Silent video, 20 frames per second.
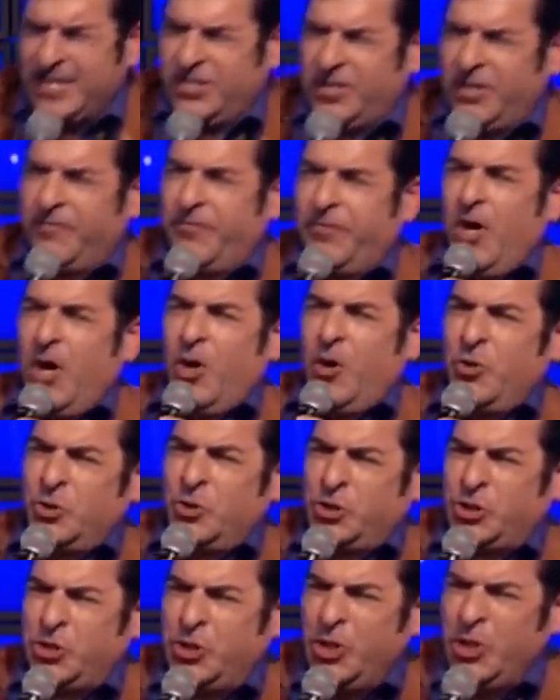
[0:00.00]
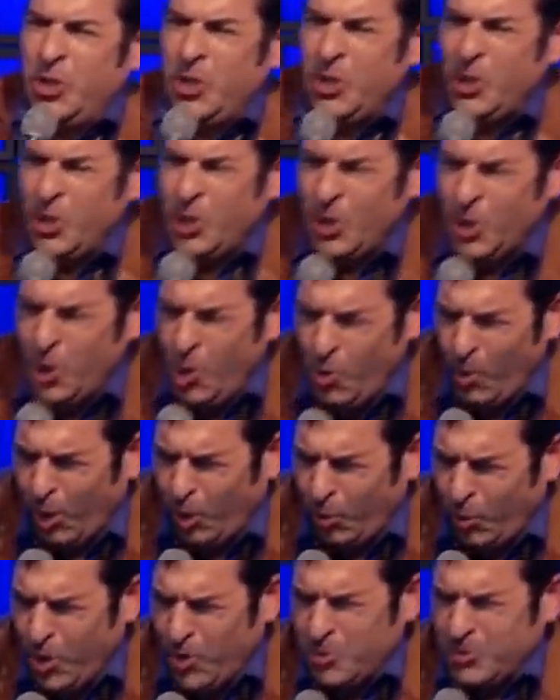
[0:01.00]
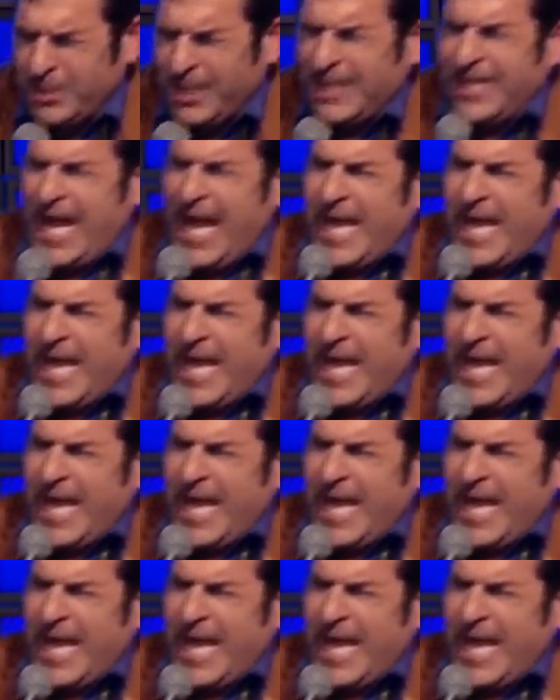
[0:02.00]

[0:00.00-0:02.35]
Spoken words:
of those who were wounded and